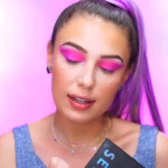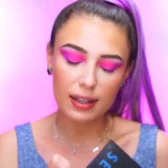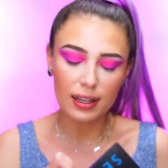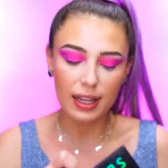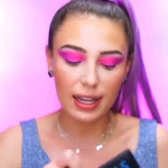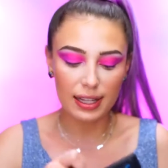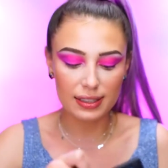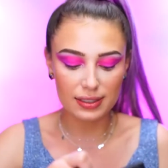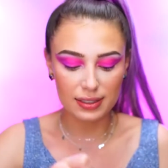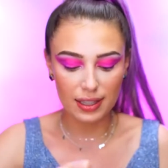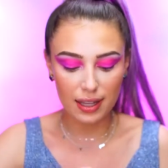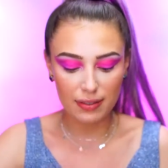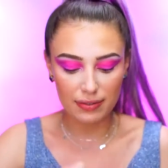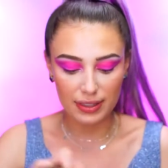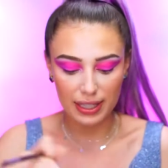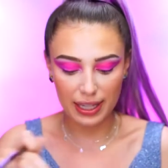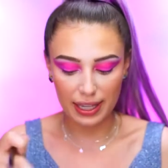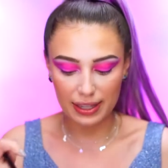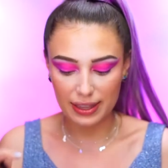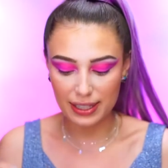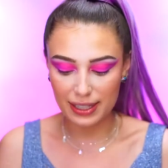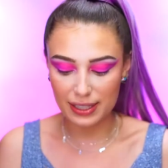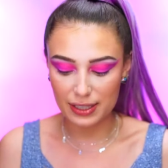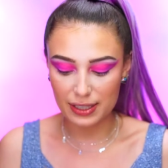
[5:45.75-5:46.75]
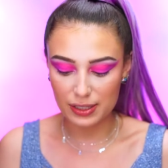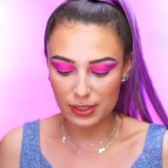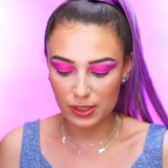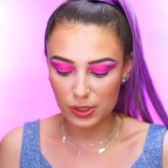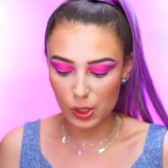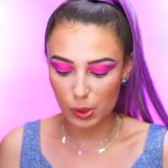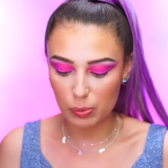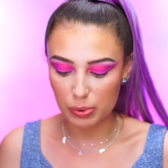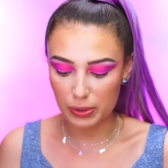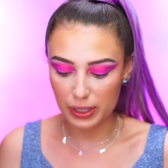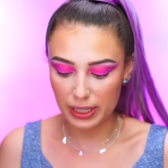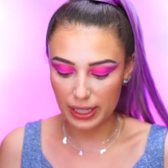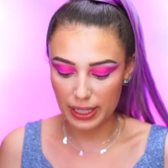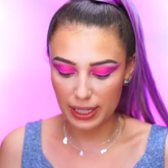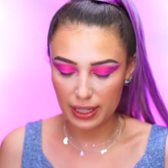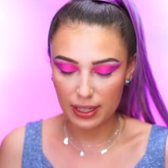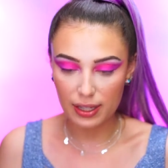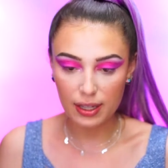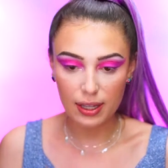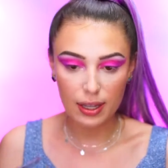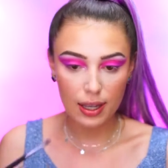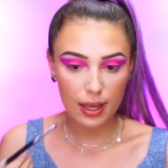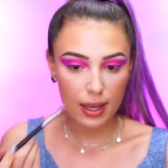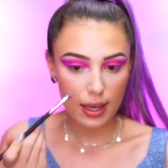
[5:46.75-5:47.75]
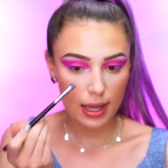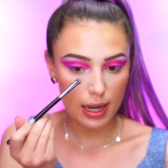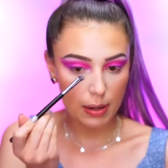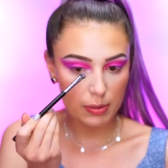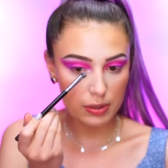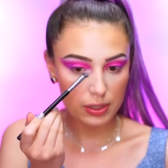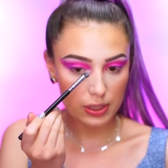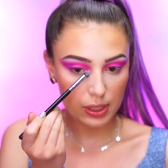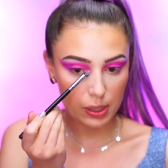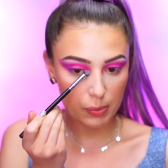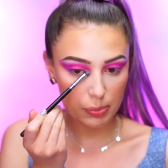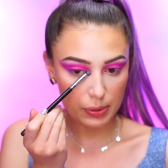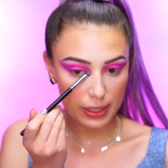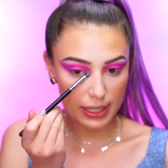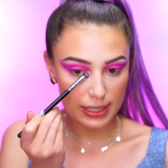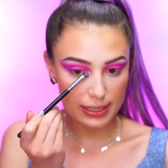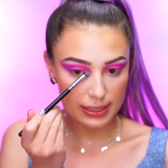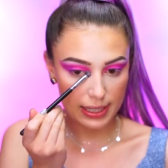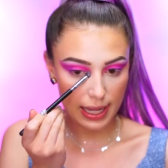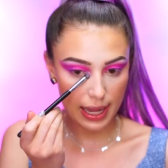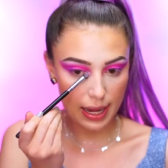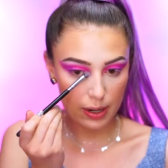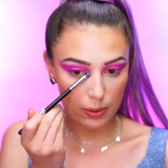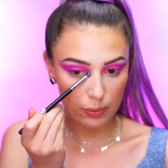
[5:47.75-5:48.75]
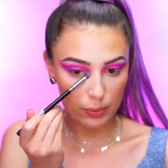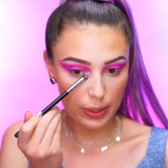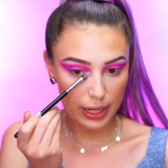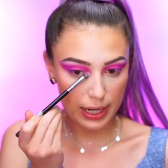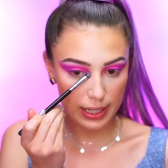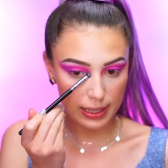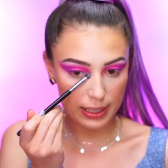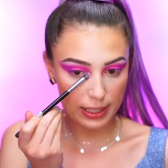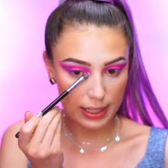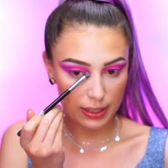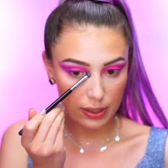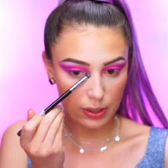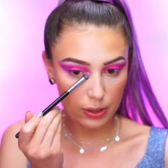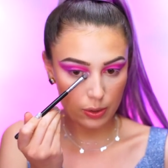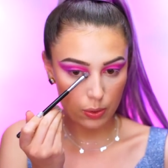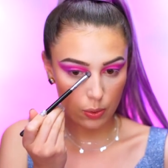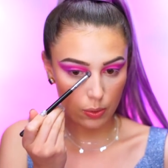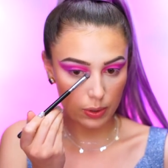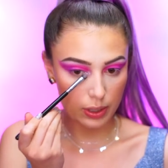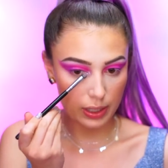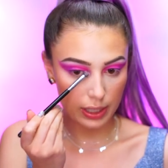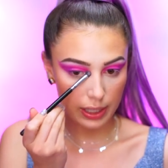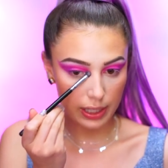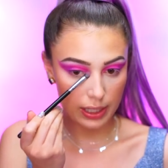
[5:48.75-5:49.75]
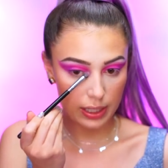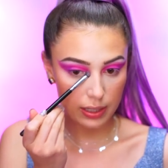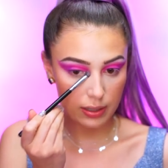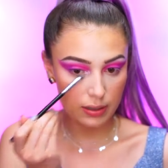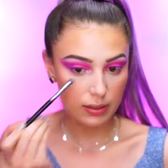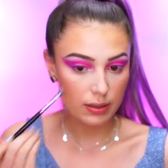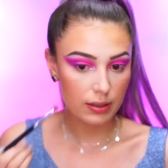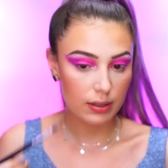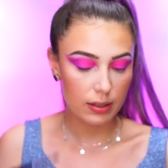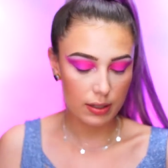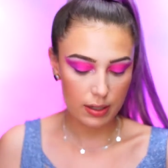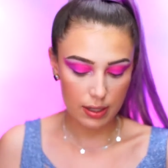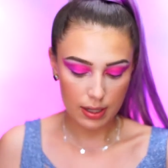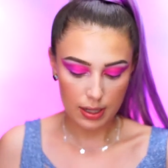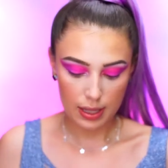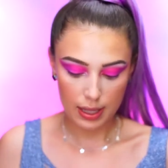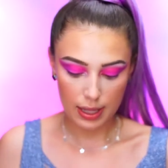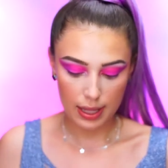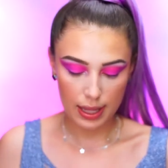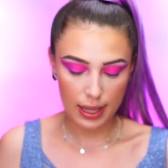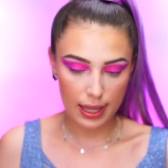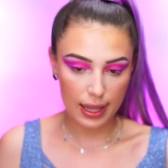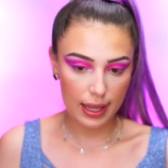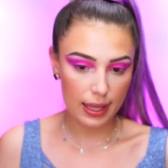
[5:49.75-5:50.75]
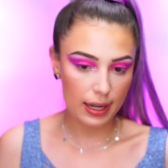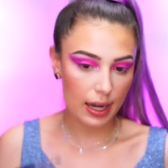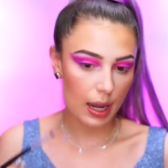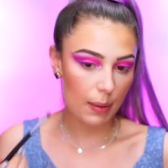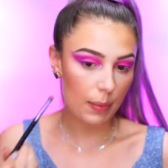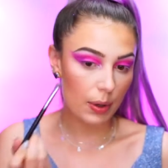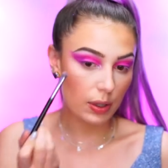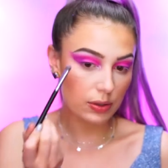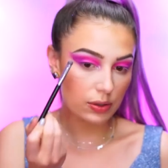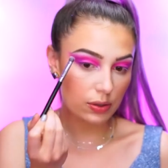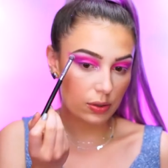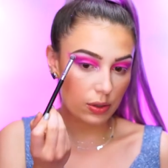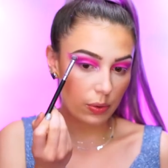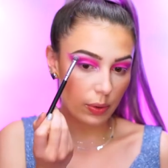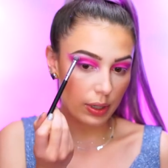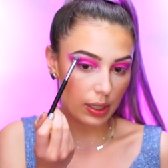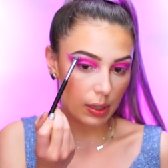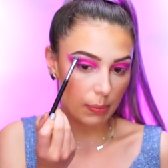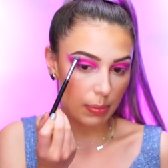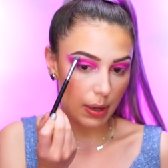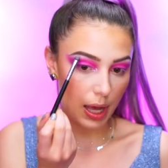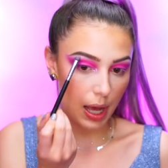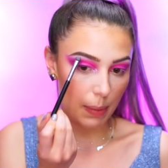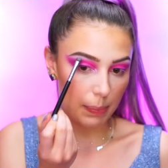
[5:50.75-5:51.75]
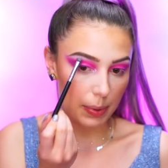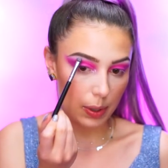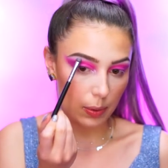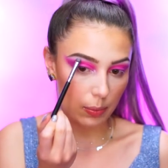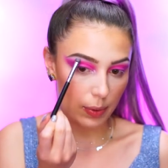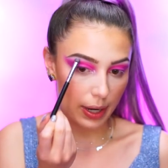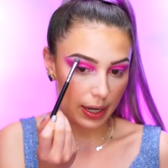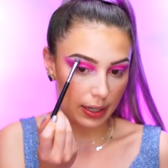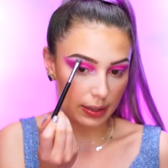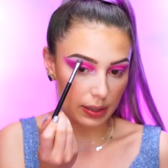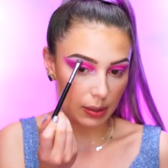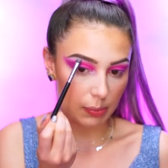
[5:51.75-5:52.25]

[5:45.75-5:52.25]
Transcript: I love it, I think it is so pretty. I'm just gonna place that right in the inner corner. And I'm also going to pop it right on the